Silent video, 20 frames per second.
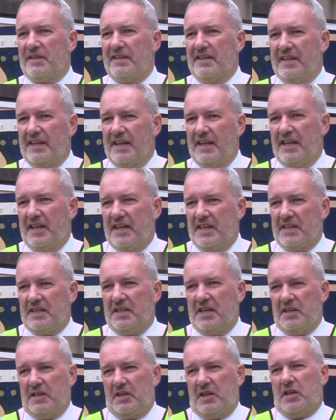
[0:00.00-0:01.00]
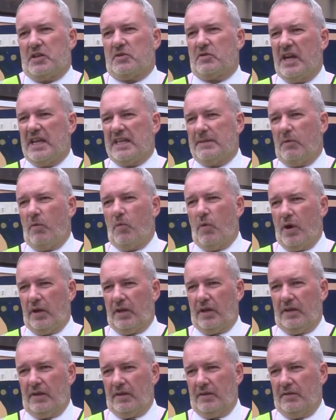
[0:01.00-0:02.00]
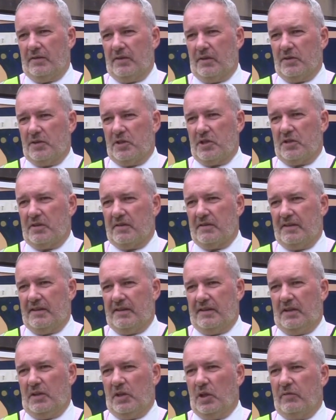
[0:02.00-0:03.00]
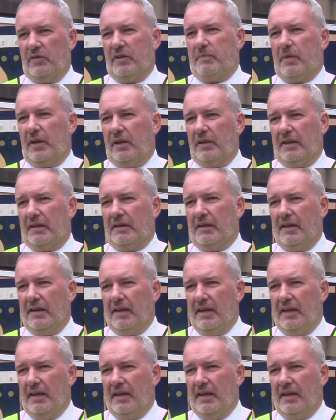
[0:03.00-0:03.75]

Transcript: And it's great to be working on such a lovely building.